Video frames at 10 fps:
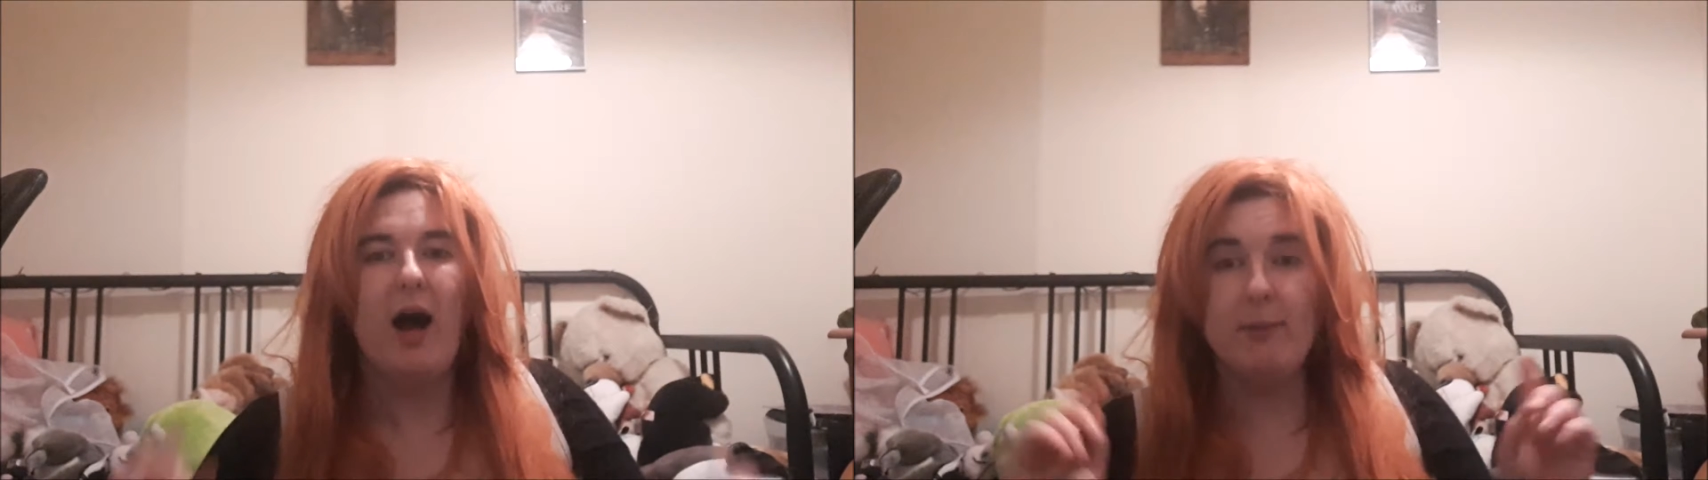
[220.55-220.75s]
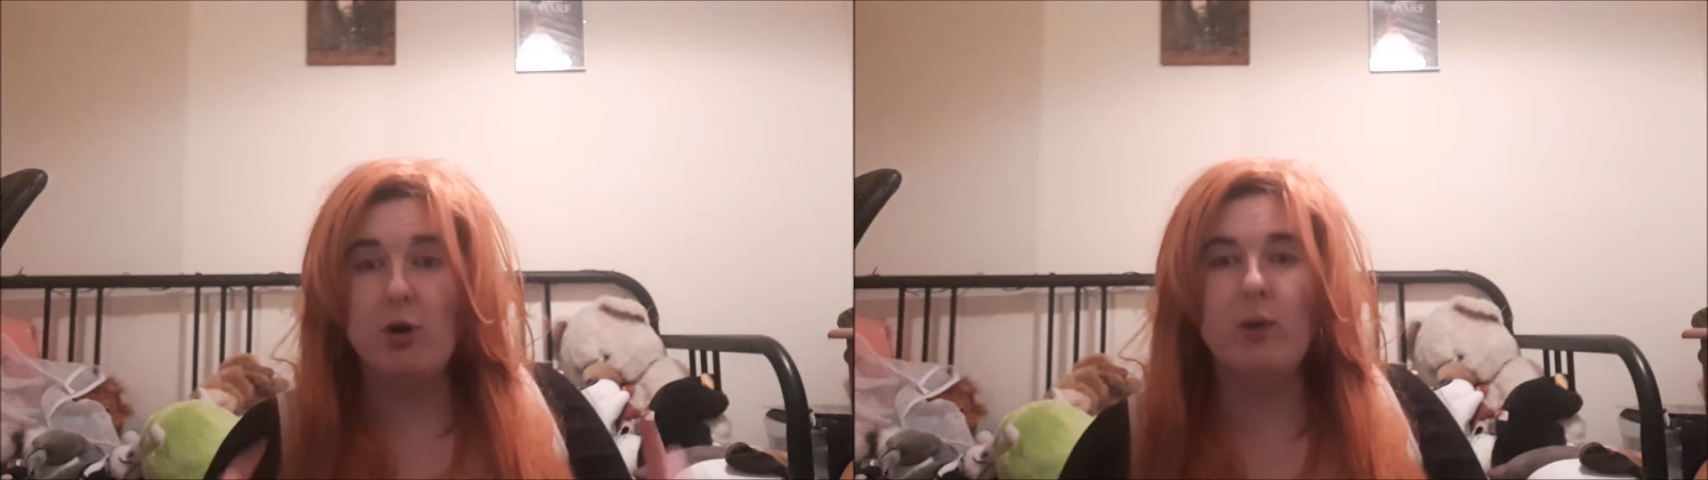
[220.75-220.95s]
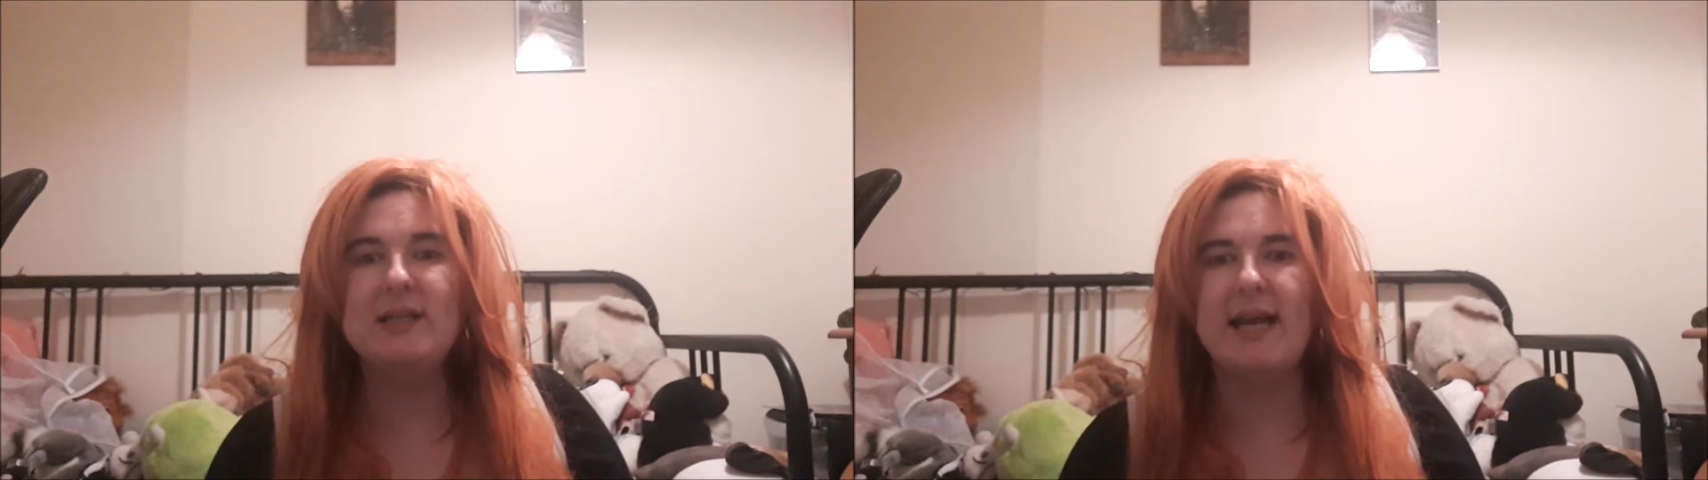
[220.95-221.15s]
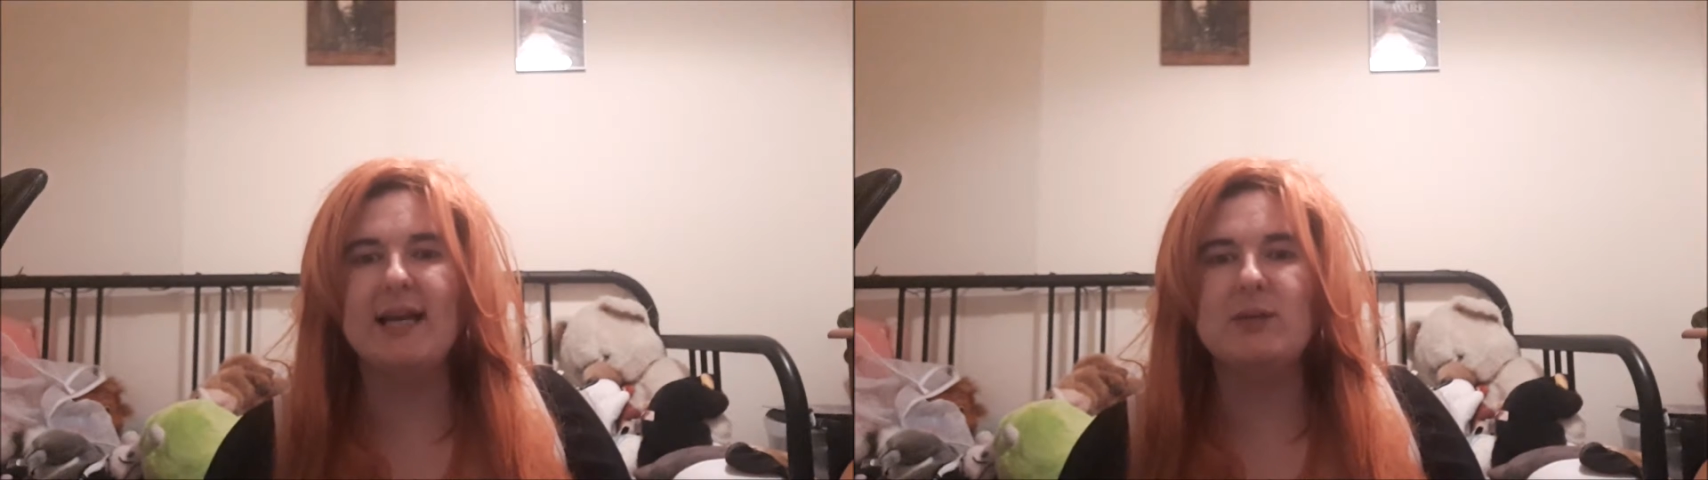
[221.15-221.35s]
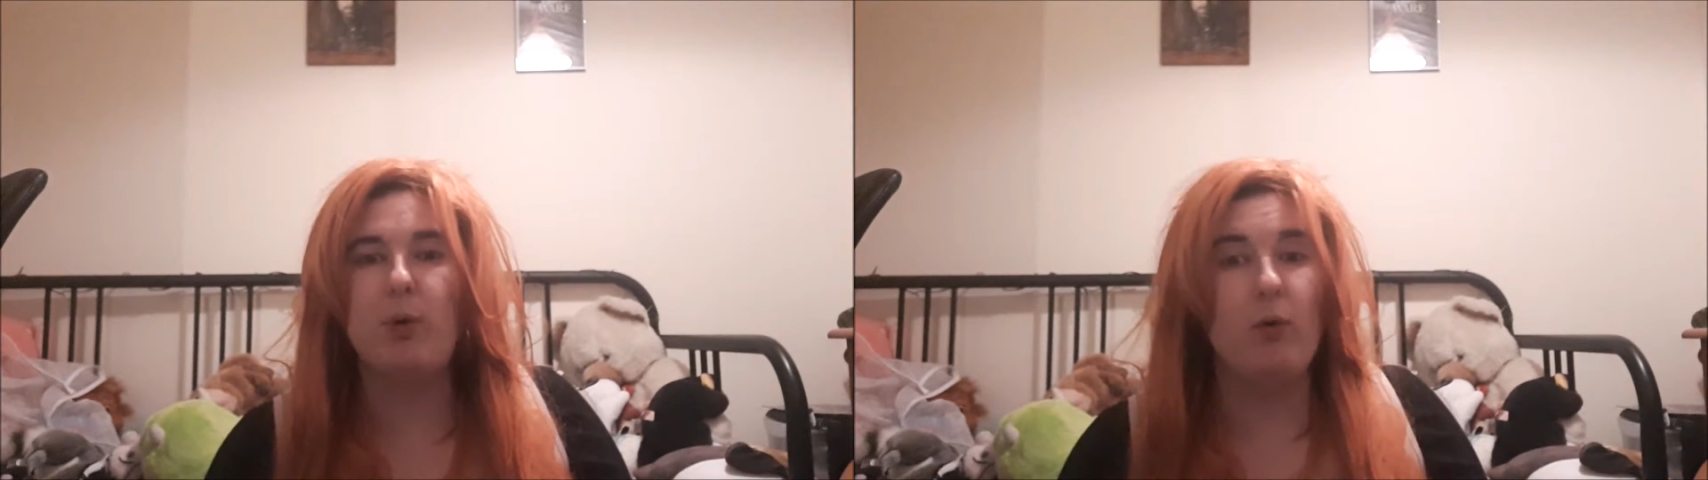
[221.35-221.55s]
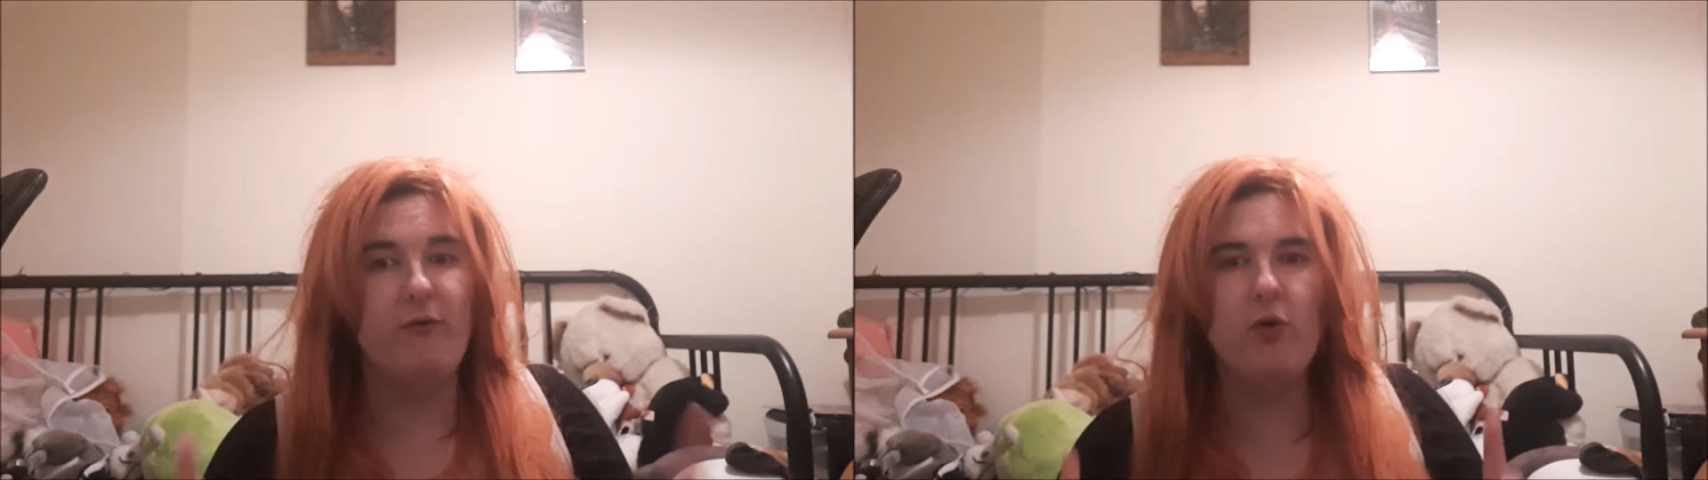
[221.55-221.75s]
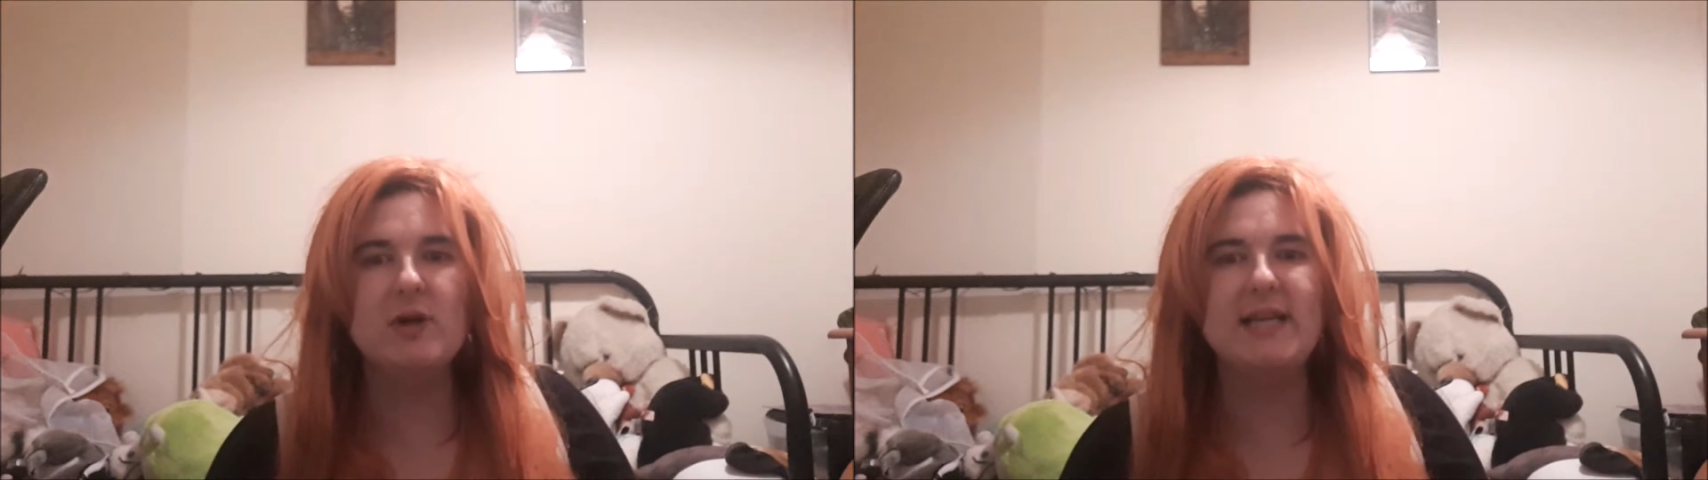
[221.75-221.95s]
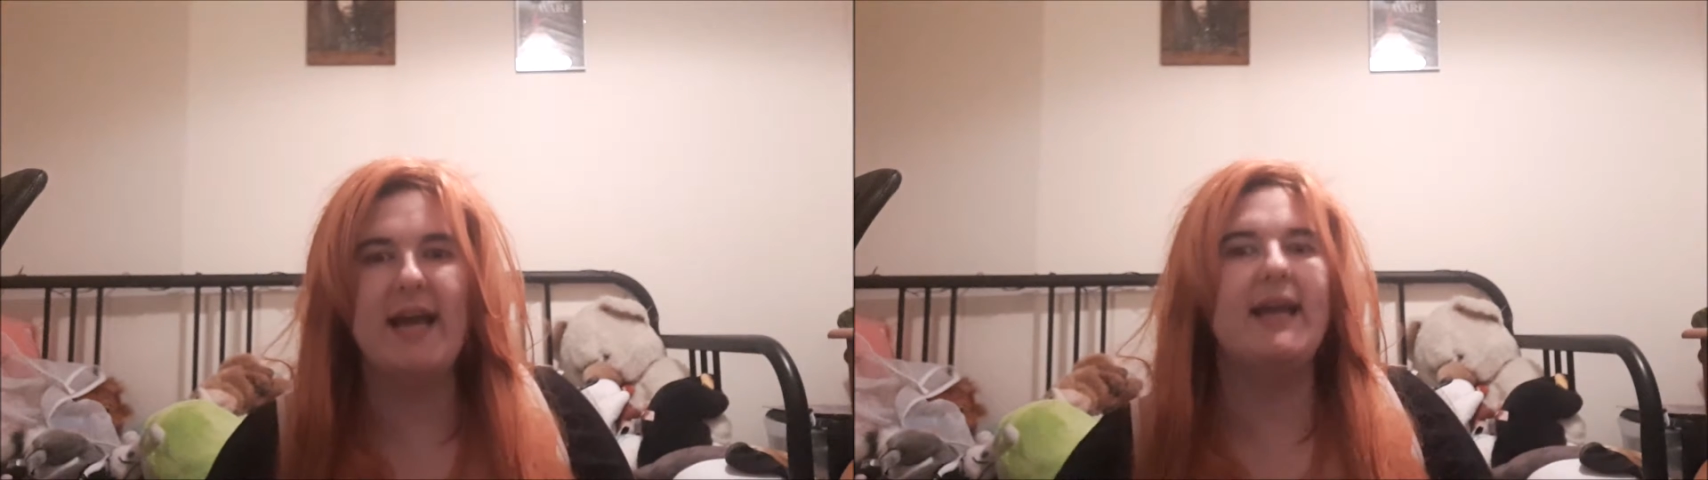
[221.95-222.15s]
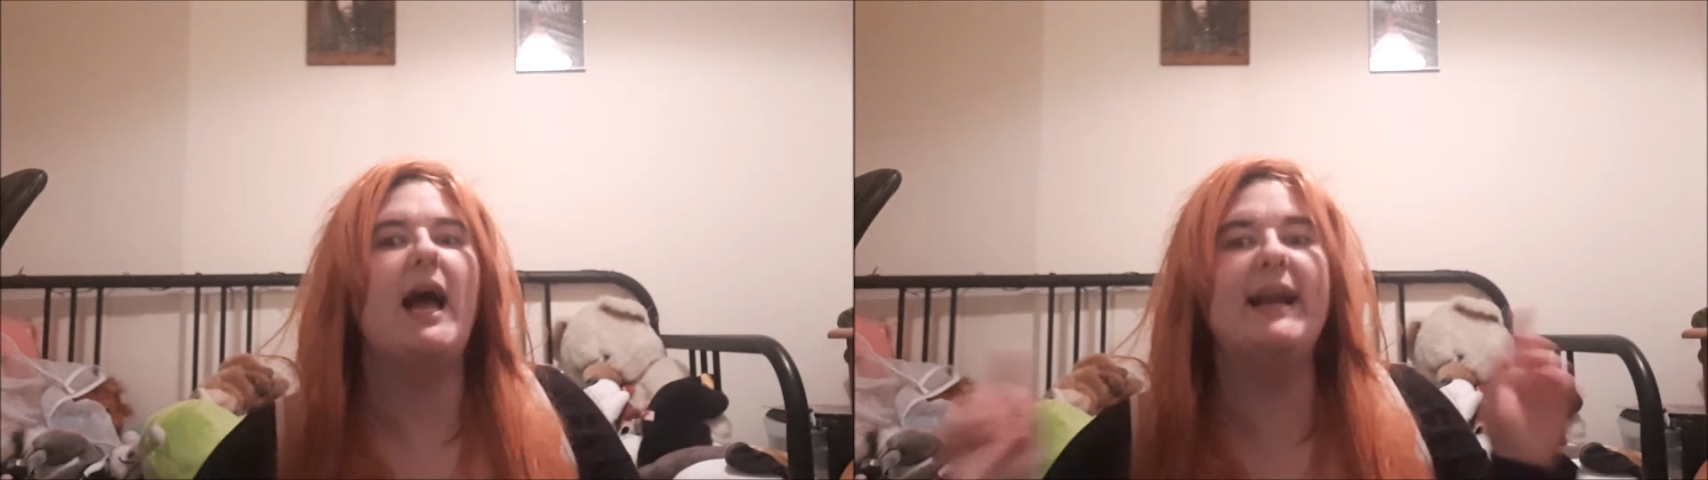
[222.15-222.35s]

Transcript: I'm going to expo for a day